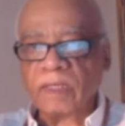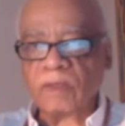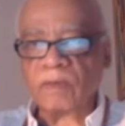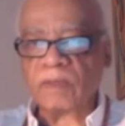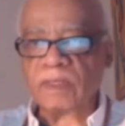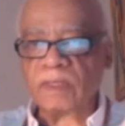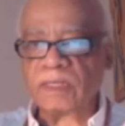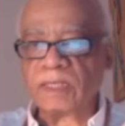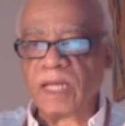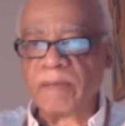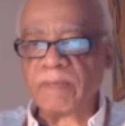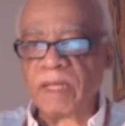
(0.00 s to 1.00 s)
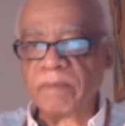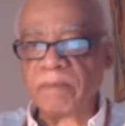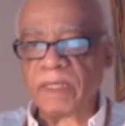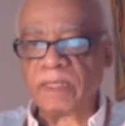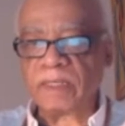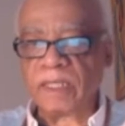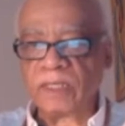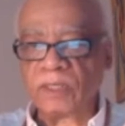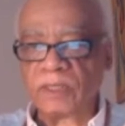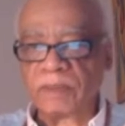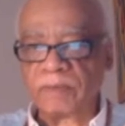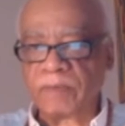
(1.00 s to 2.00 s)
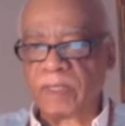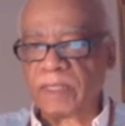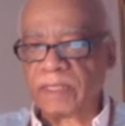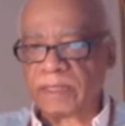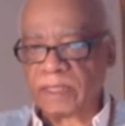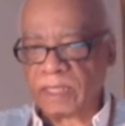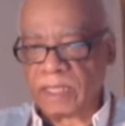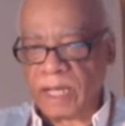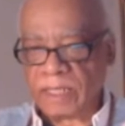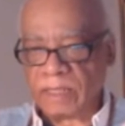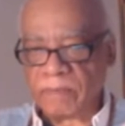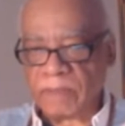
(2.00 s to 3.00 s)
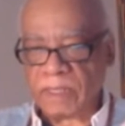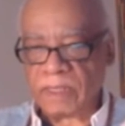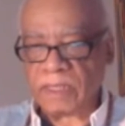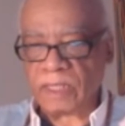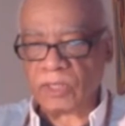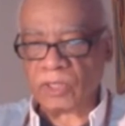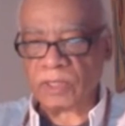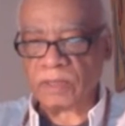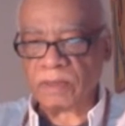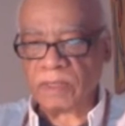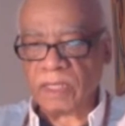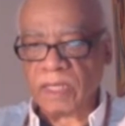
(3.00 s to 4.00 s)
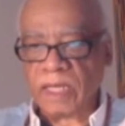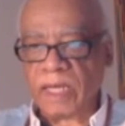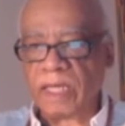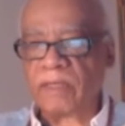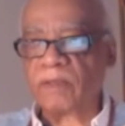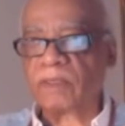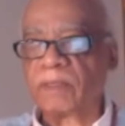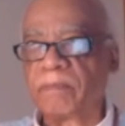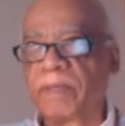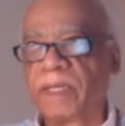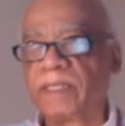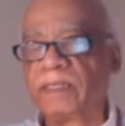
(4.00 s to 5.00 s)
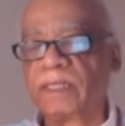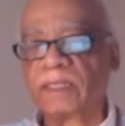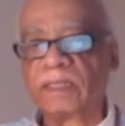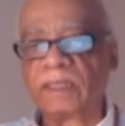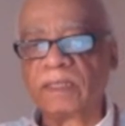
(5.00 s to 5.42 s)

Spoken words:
So the timeline meditation, well, it's a guided meditation, and there's some basic